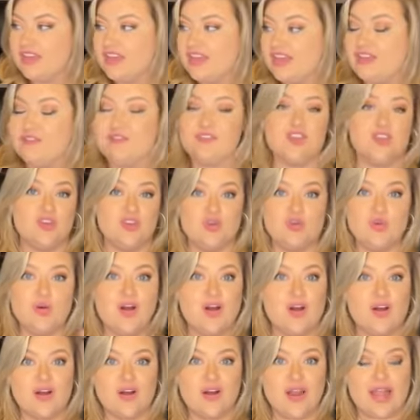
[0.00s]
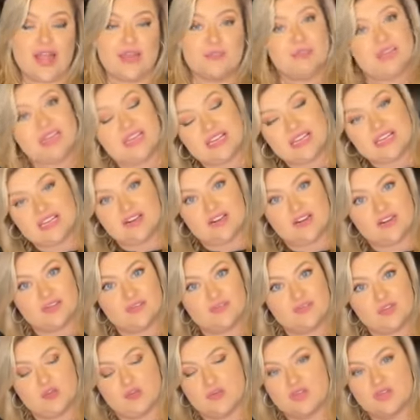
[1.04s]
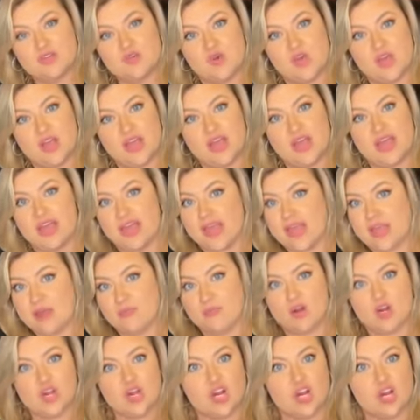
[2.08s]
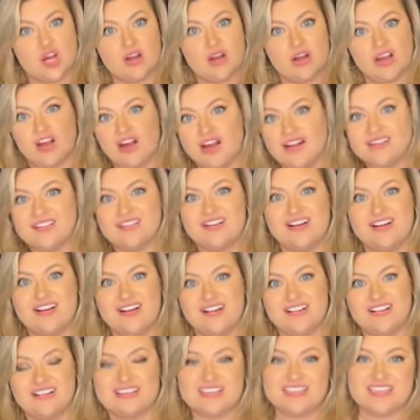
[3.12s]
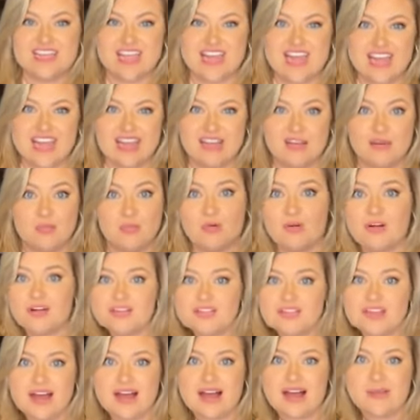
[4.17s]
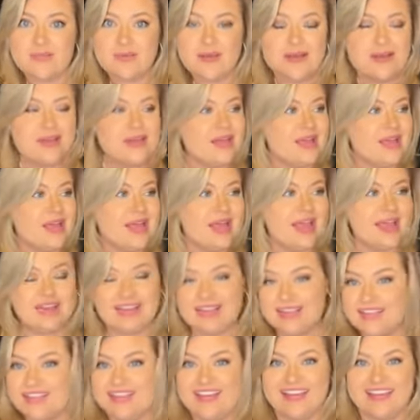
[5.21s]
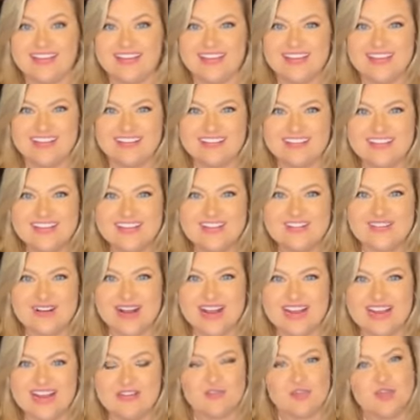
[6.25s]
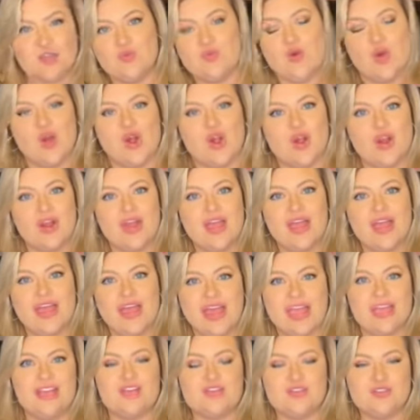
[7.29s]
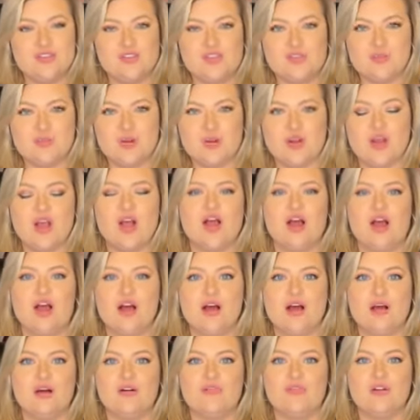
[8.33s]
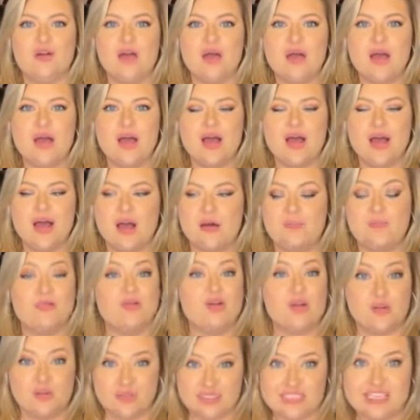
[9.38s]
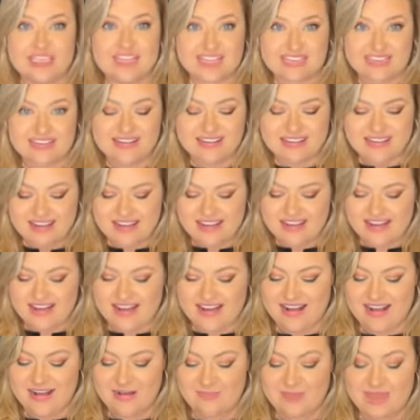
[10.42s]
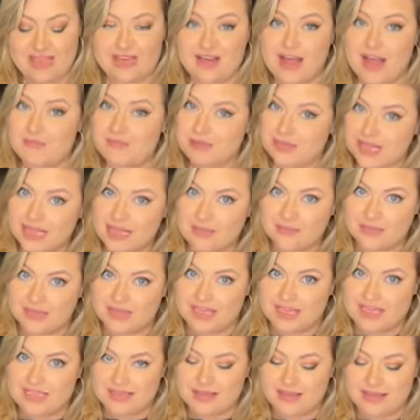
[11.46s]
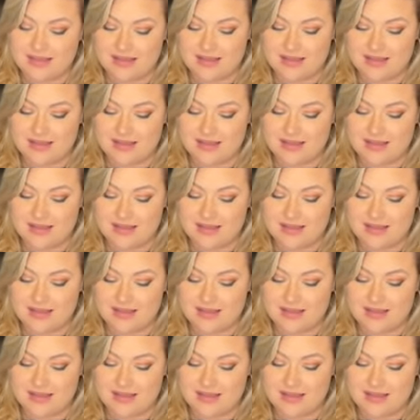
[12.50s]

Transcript: If you are a meat eater, if you enjoy a hamburger, a hot dog, a steak, pork chop, anything, right? If you are a consumer of protein, and not plant-based